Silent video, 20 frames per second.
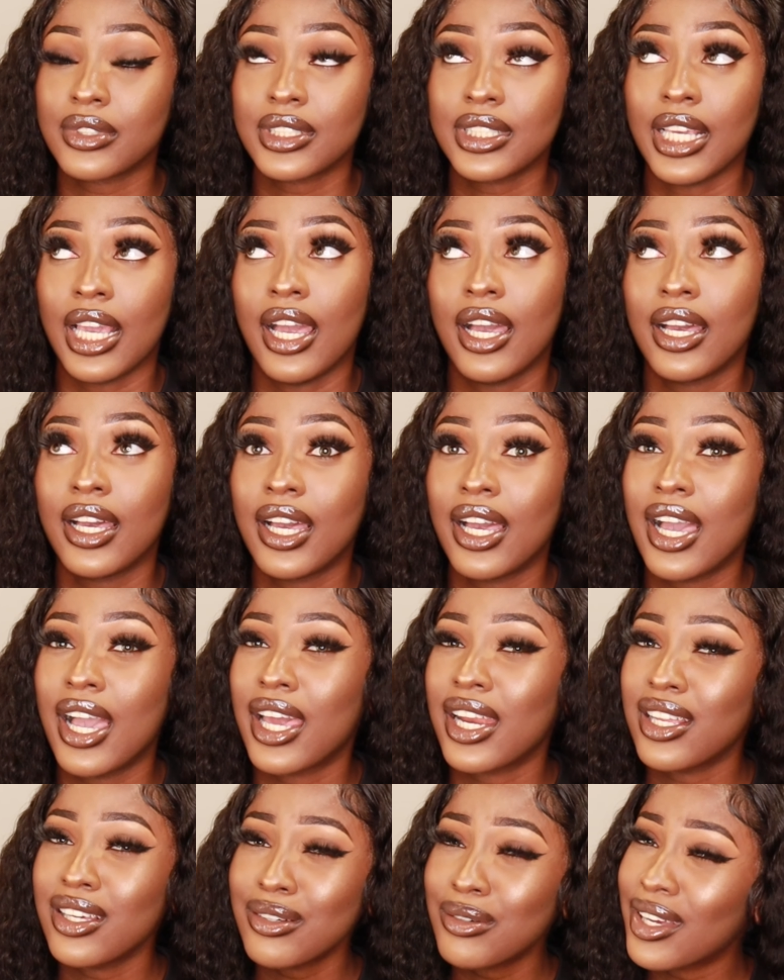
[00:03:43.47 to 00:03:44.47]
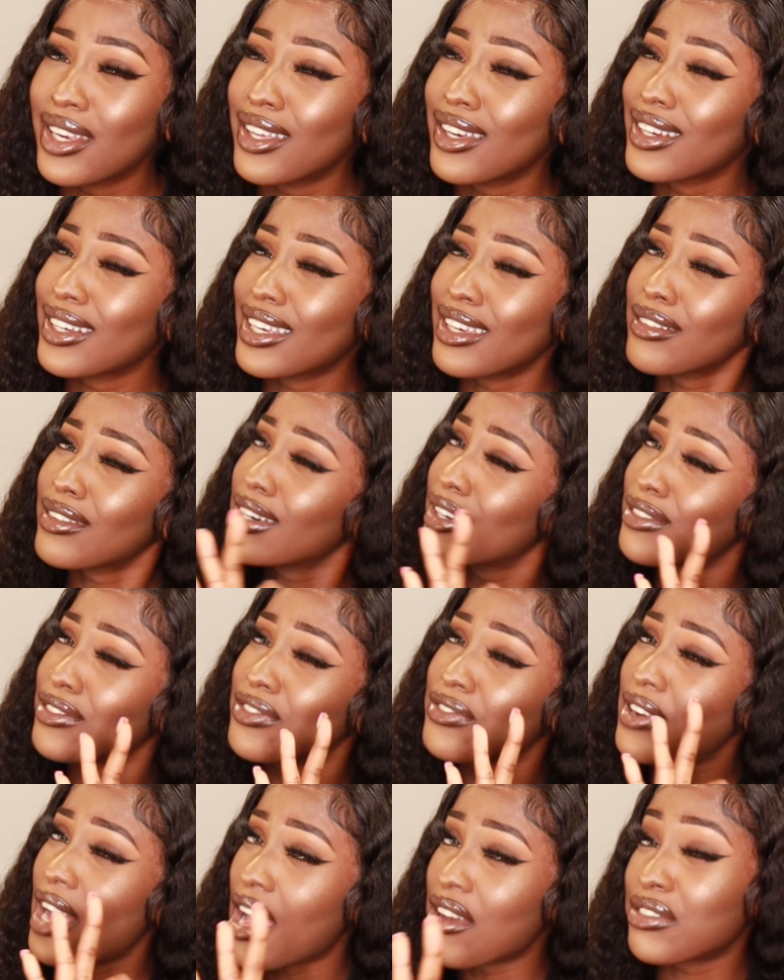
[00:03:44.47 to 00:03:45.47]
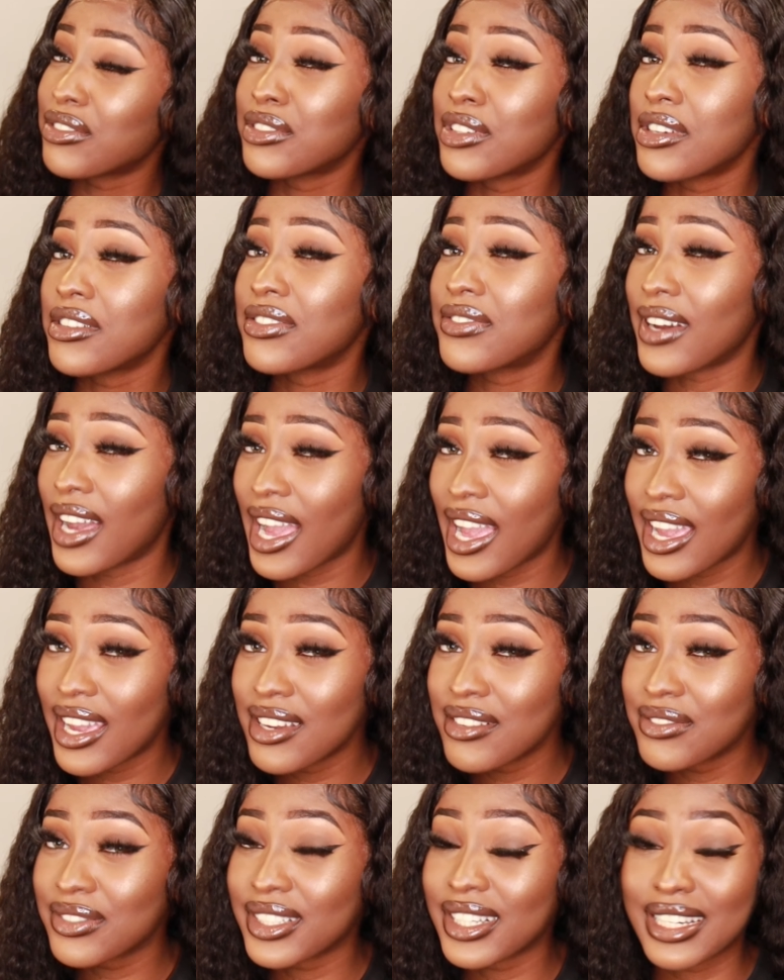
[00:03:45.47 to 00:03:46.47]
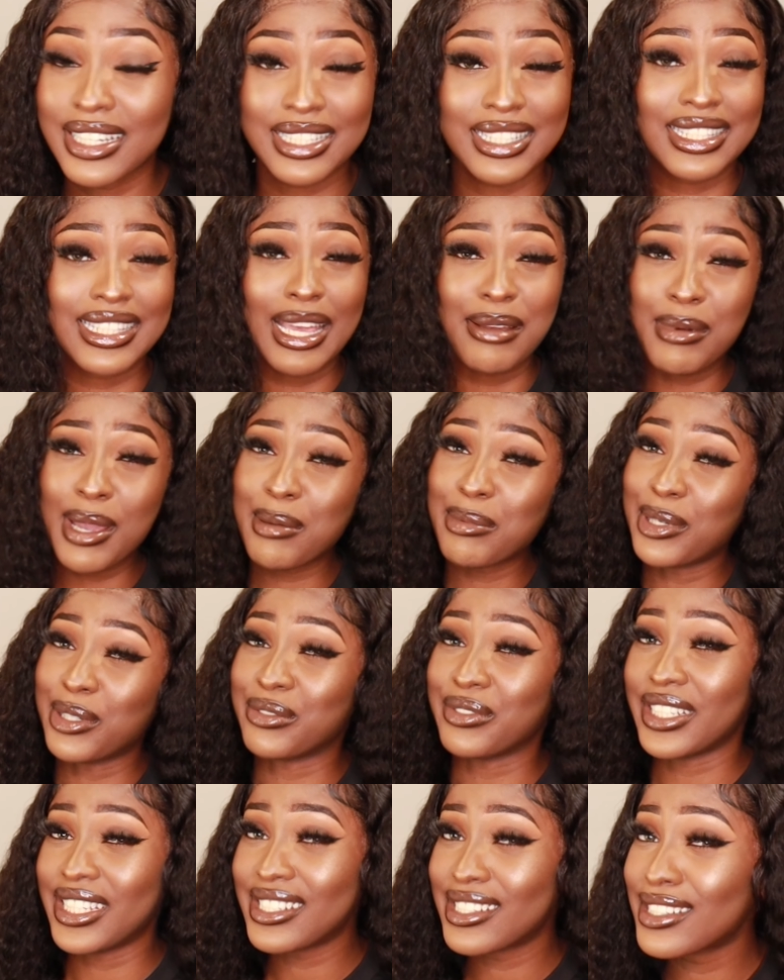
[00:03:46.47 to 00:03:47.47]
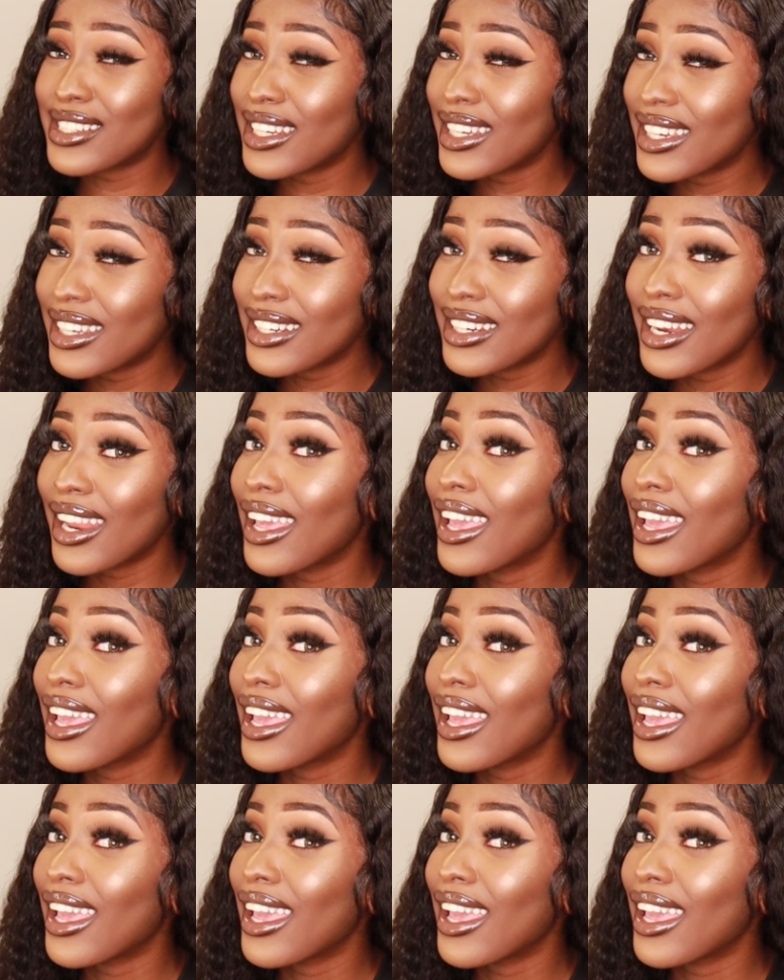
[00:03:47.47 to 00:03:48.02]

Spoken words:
Yeah, I don't want to give it a 5 over 5 because that might be reaching,